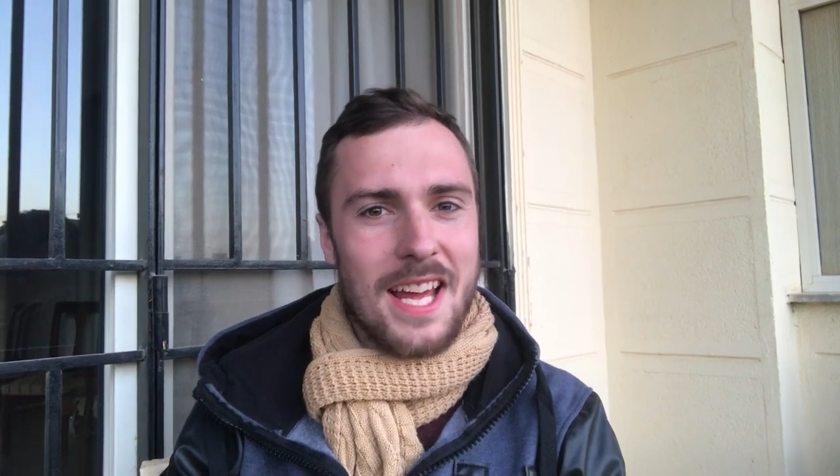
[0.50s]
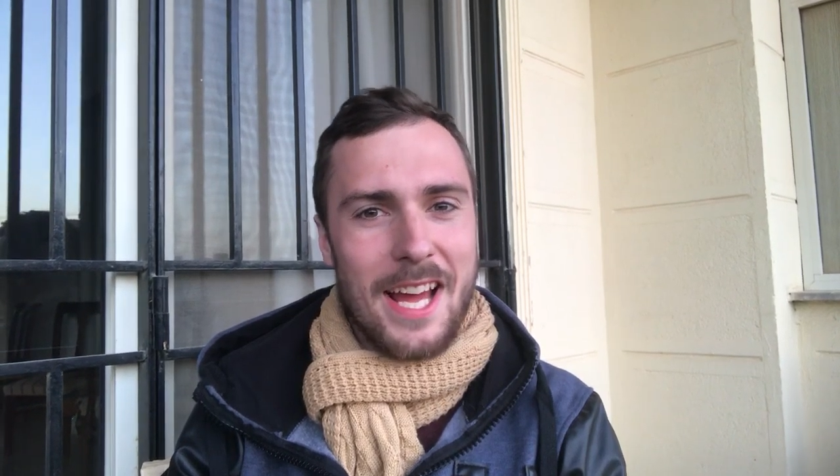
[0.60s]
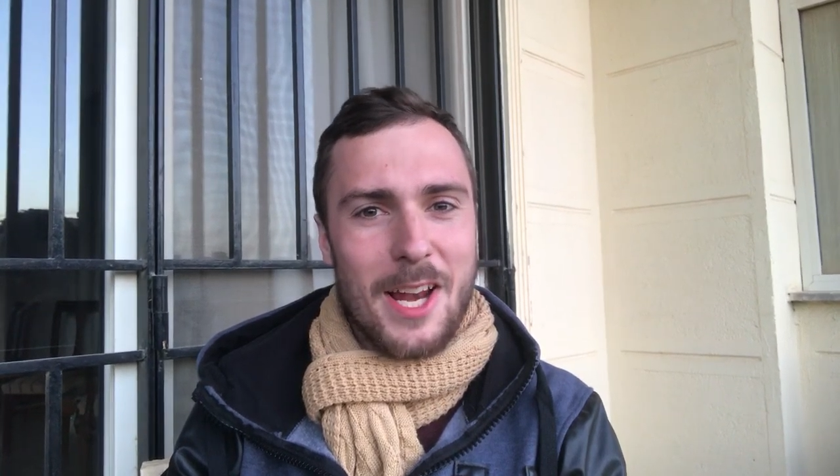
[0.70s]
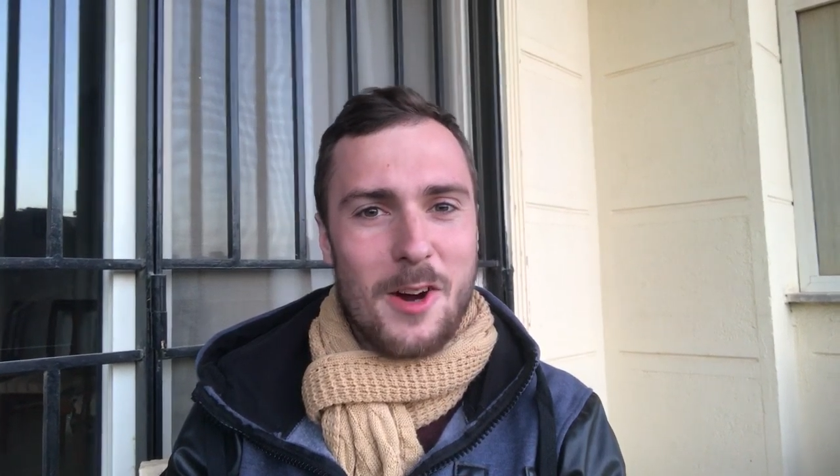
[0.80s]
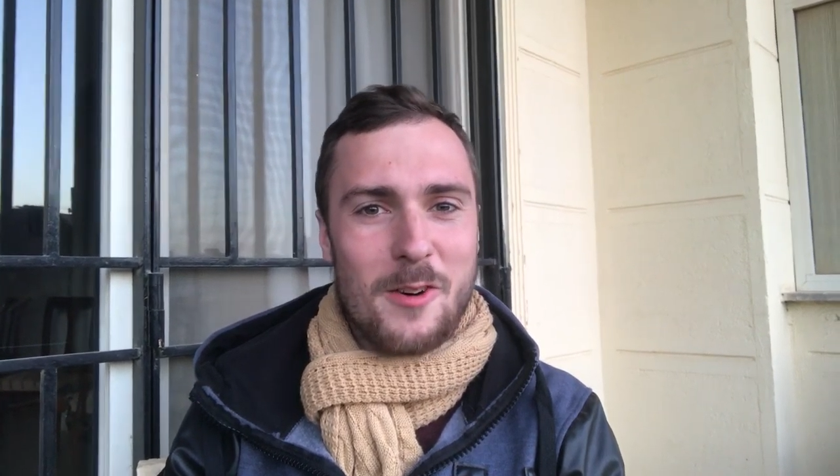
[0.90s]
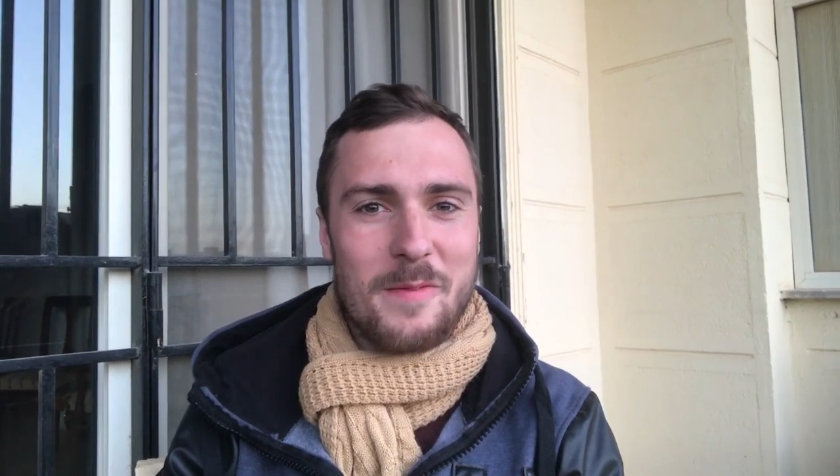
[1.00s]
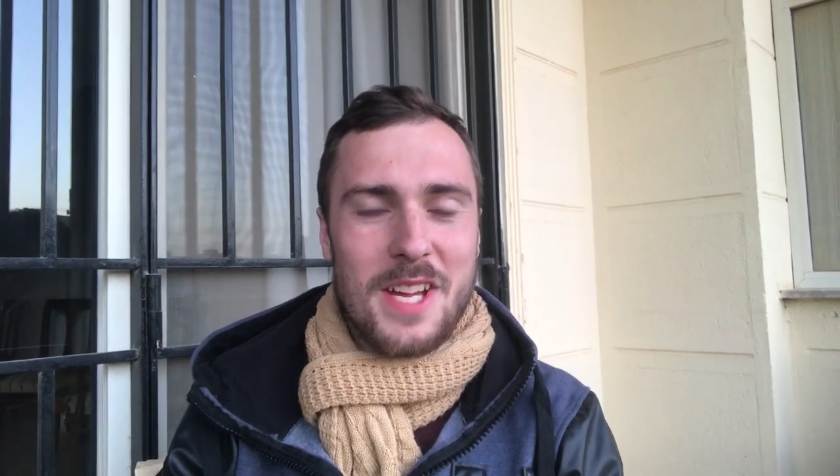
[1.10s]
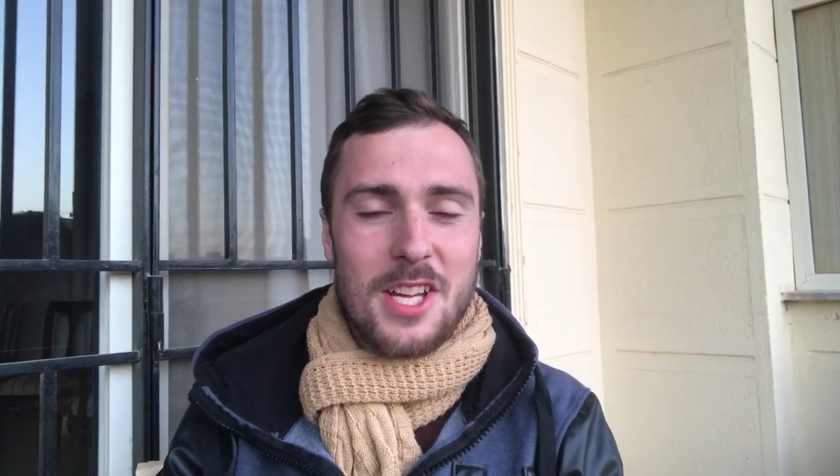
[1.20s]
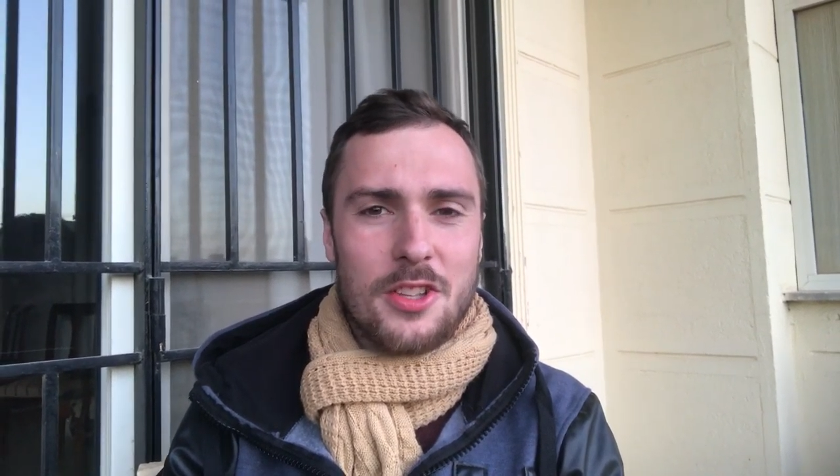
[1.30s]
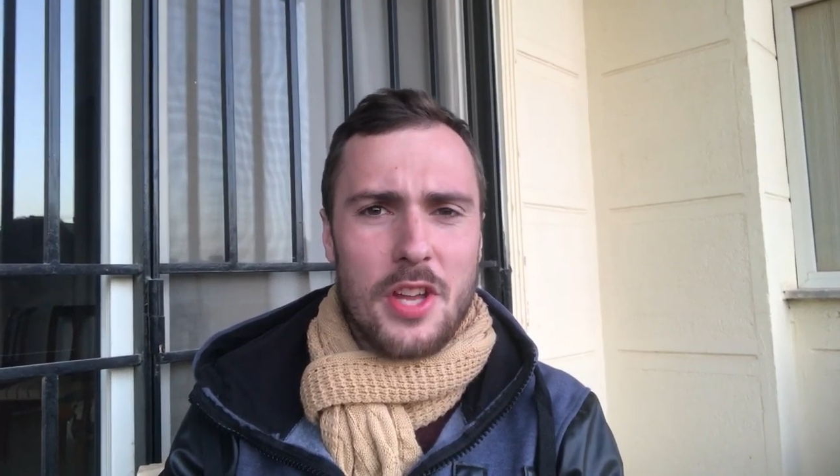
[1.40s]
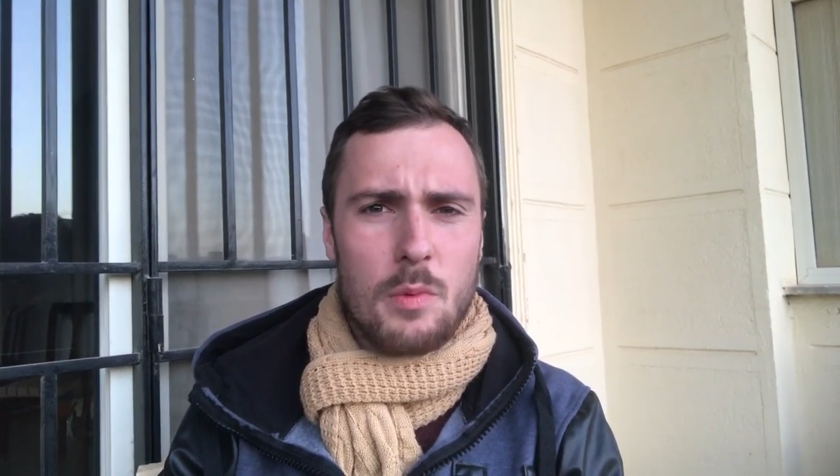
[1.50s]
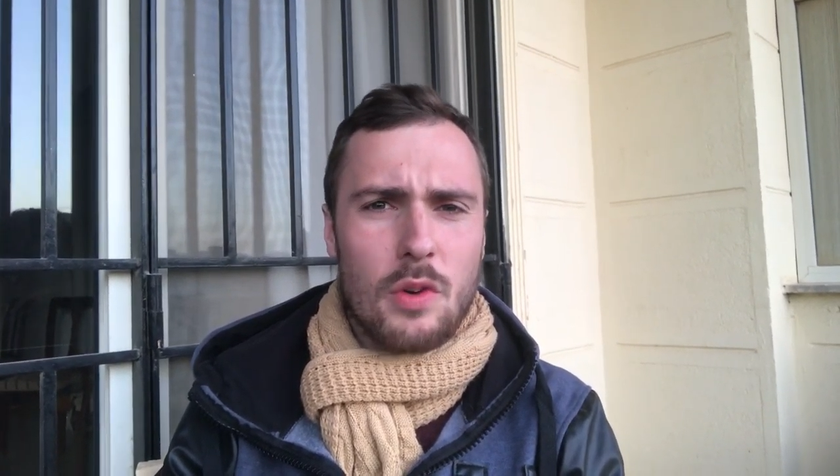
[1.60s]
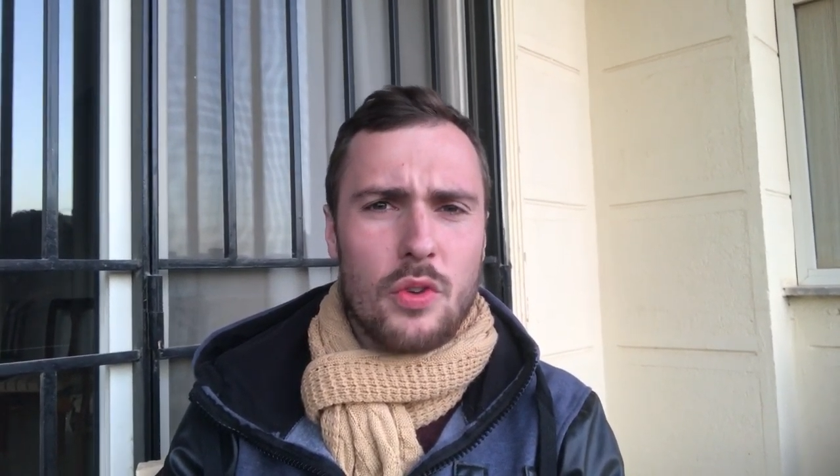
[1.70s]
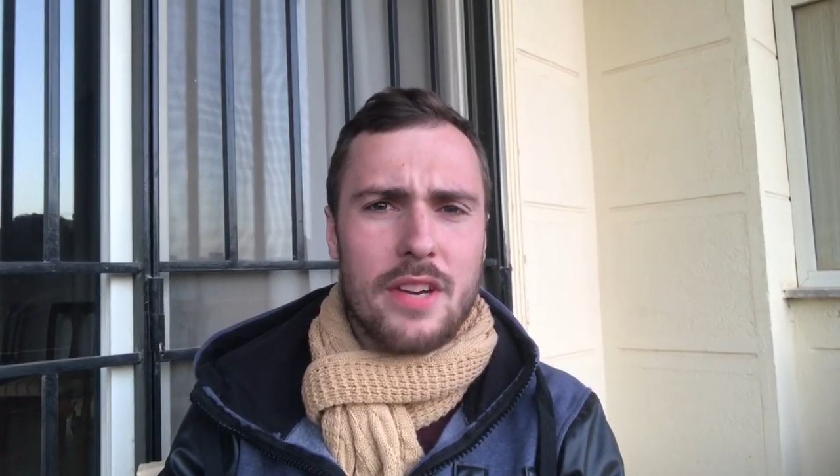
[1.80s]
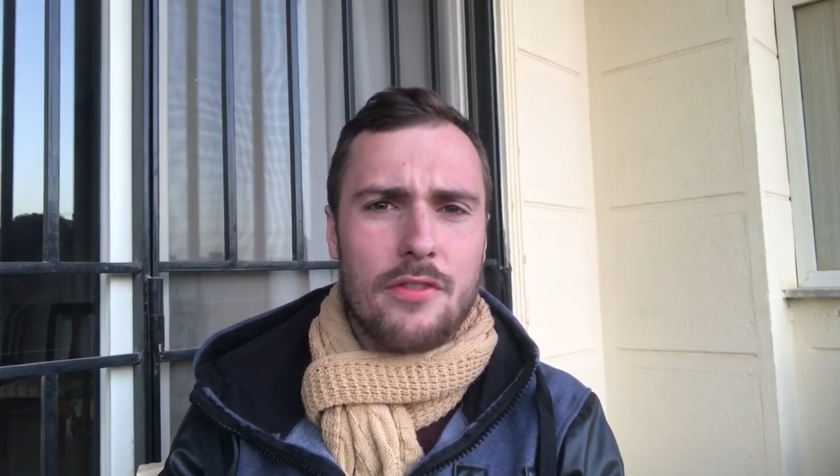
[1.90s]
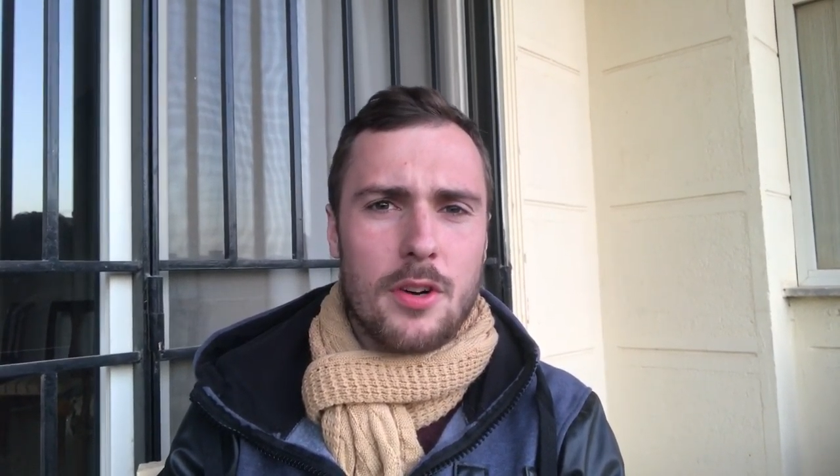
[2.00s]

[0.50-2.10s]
Hello. They will read